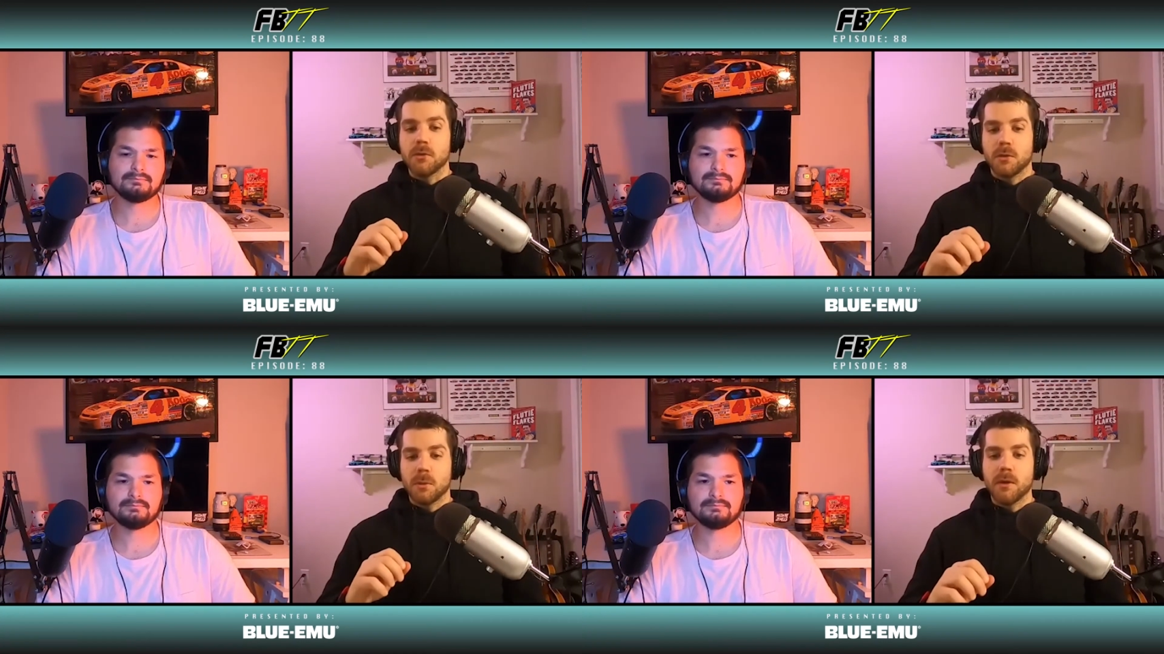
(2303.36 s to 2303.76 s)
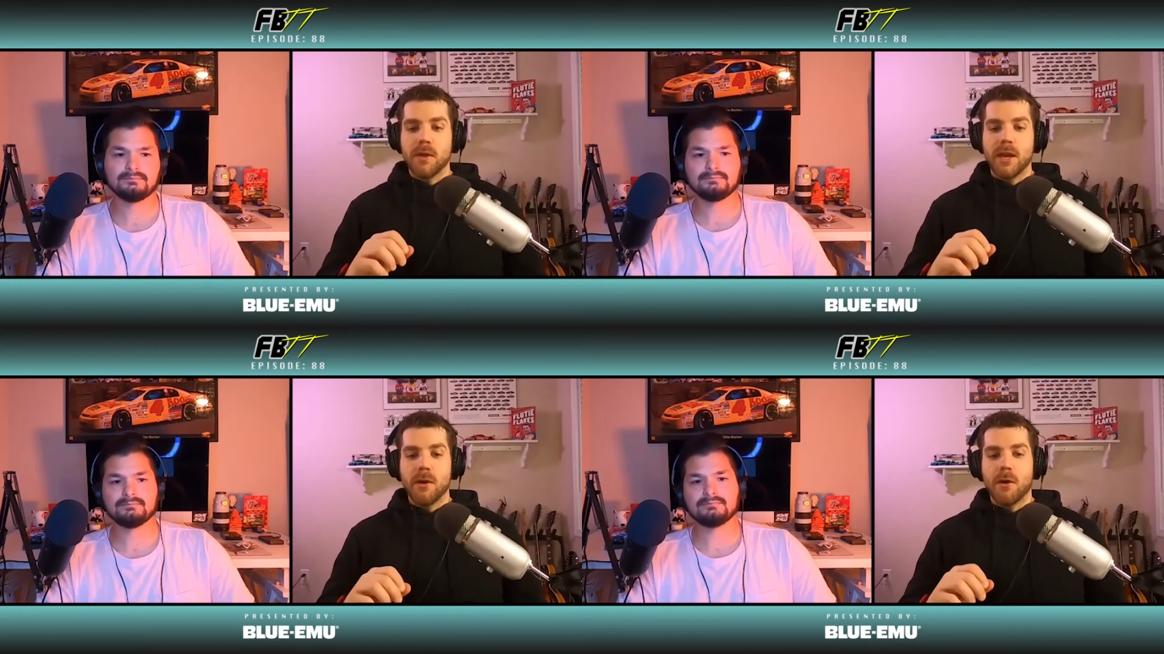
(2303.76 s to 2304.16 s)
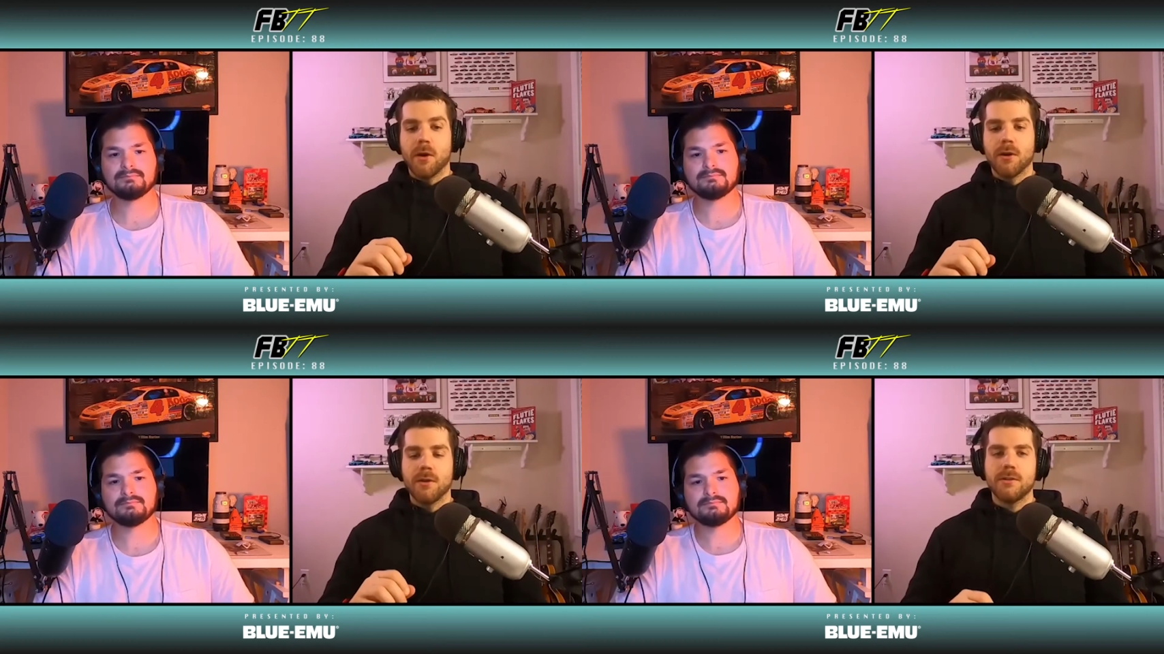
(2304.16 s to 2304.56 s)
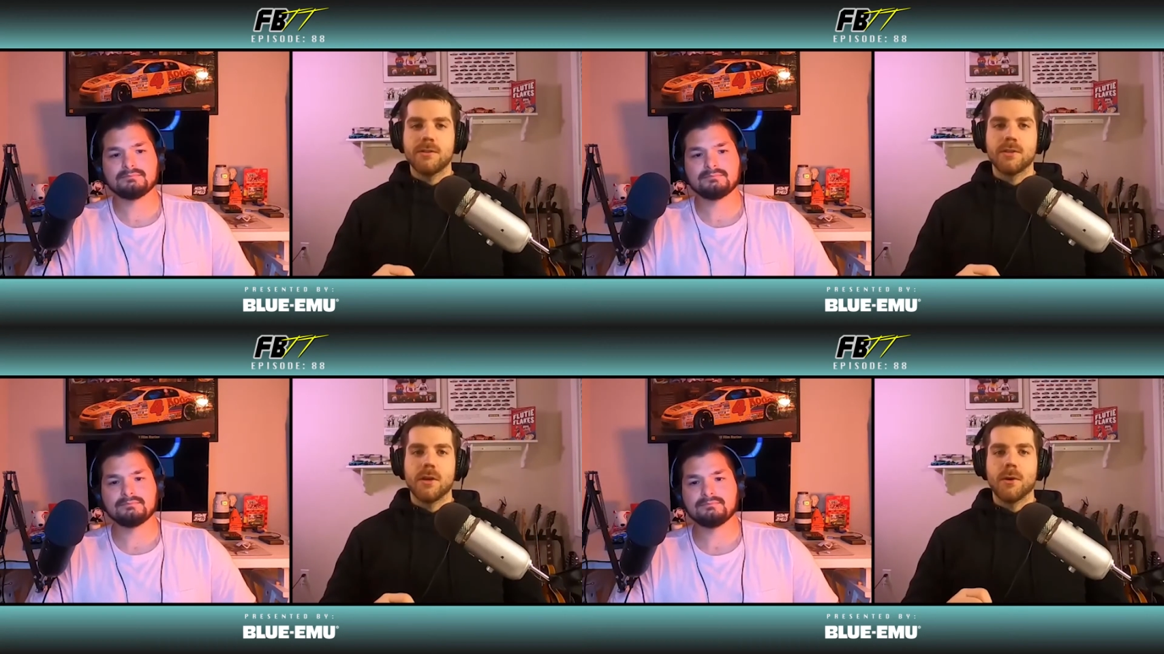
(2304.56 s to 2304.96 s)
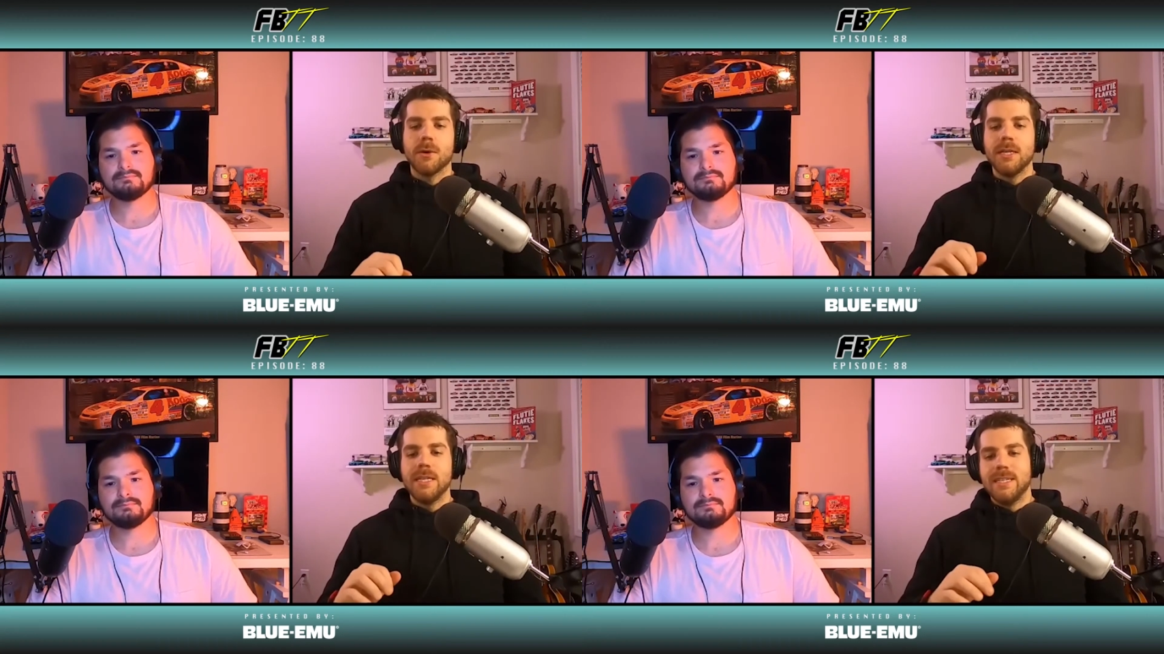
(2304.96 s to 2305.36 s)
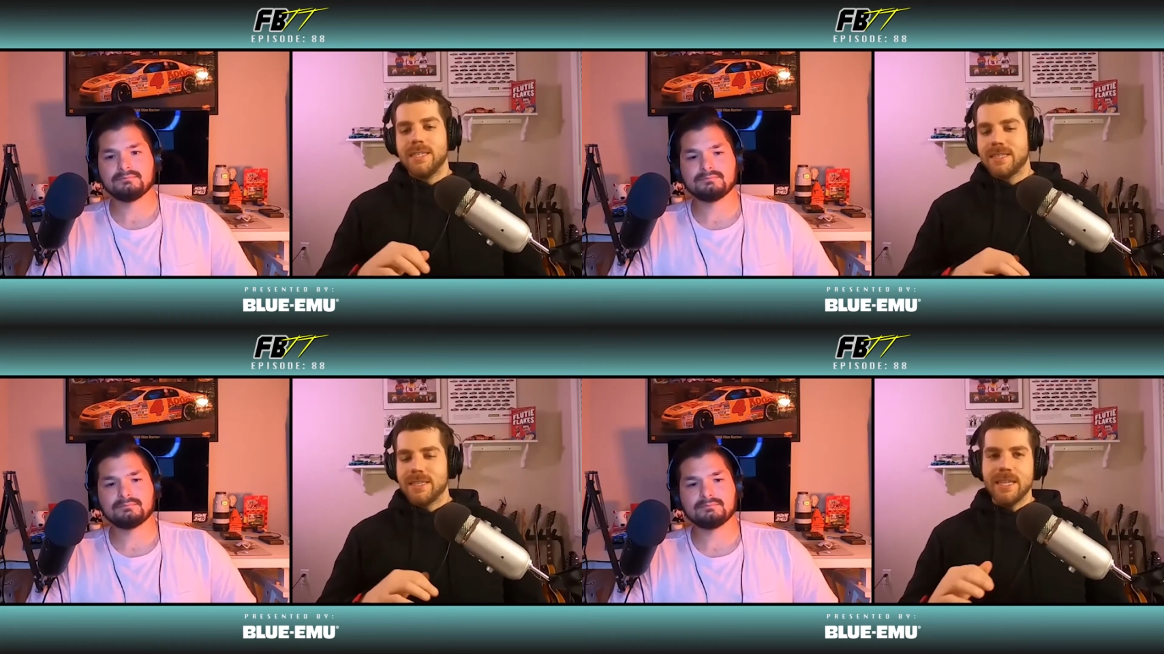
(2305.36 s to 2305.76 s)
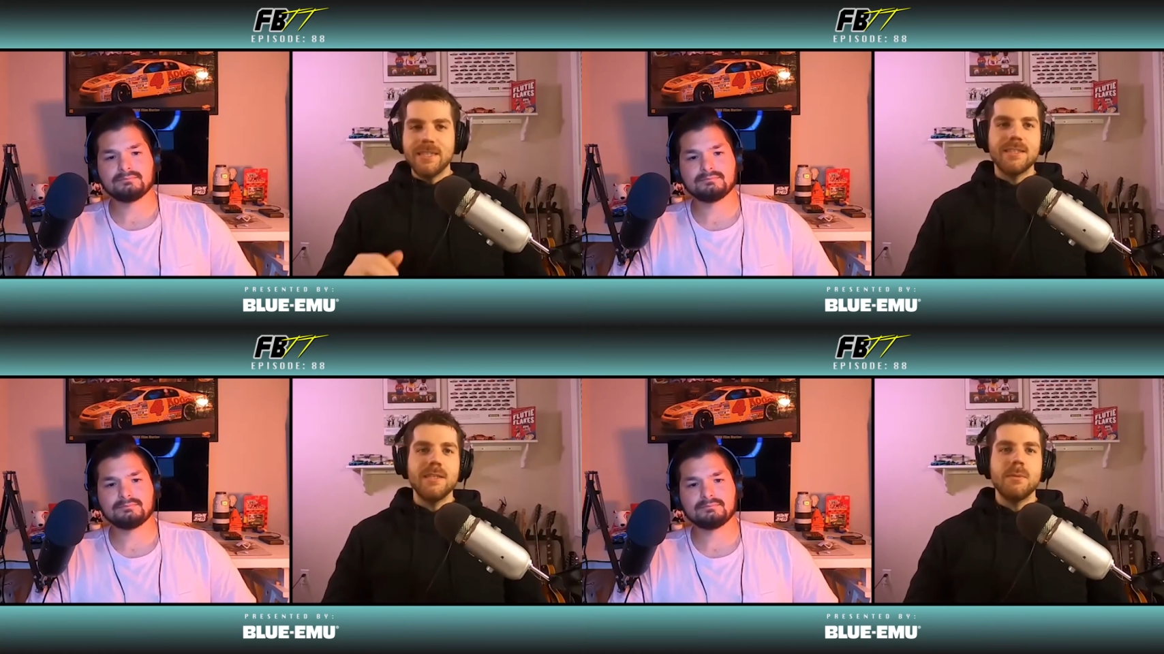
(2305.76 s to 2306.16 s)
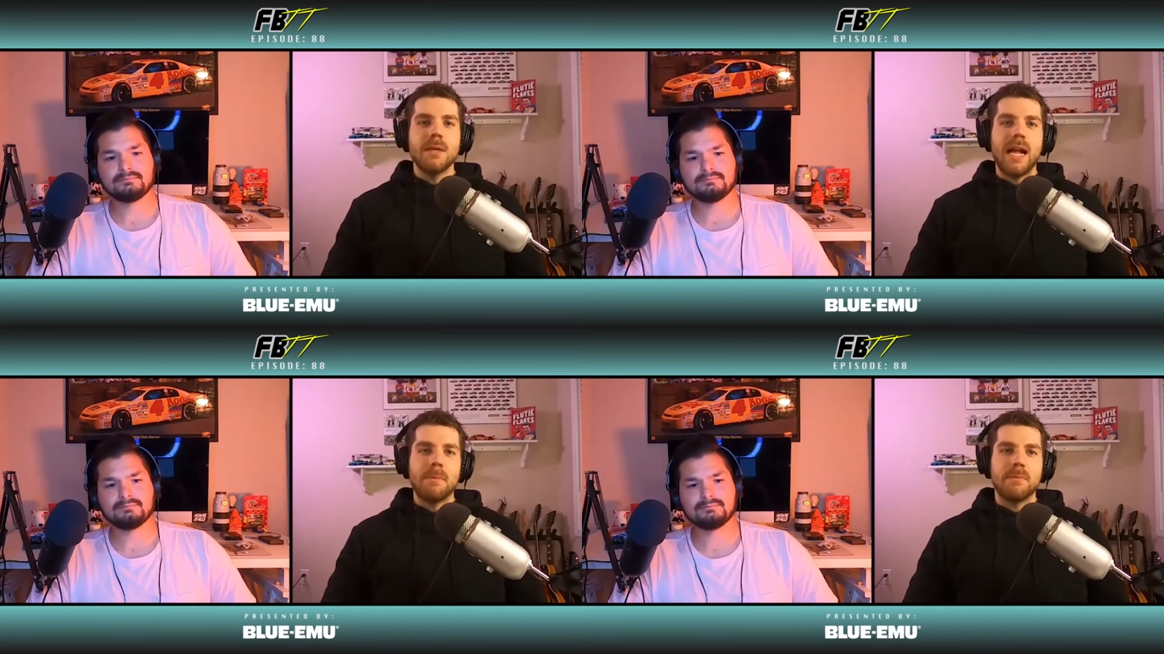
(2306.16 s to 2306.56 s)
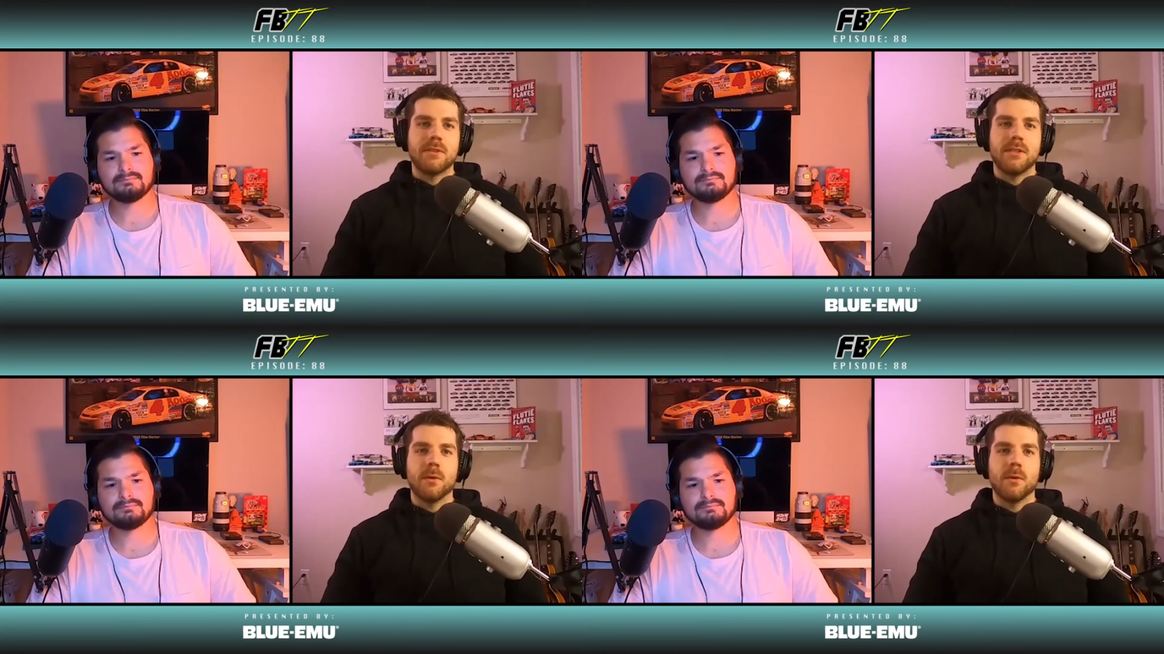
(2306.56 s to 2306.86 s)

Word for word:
Speaker 1: to where they are. So let's see what happens here.